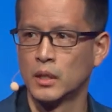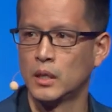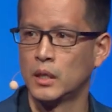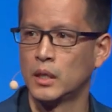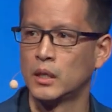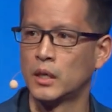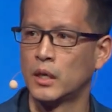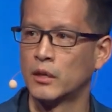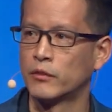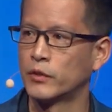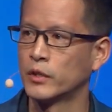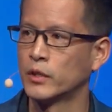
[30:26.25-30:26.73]

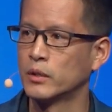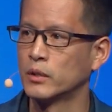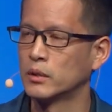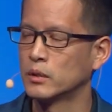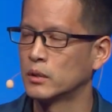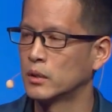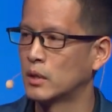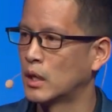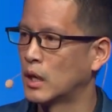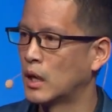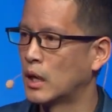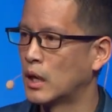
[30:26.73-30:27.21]
and every
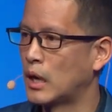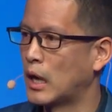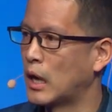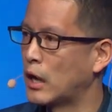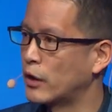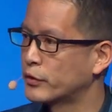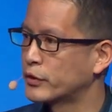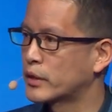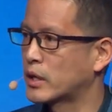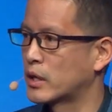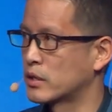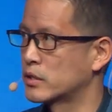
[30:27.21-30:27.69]
uh,
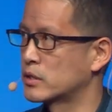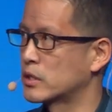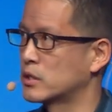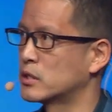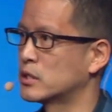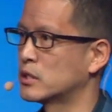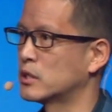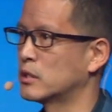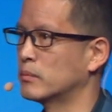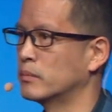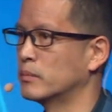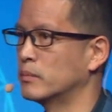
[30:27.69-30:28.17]
healthcare
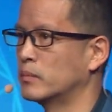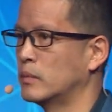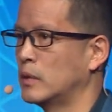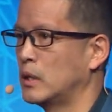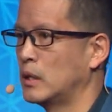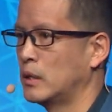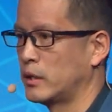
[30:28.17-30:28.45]
system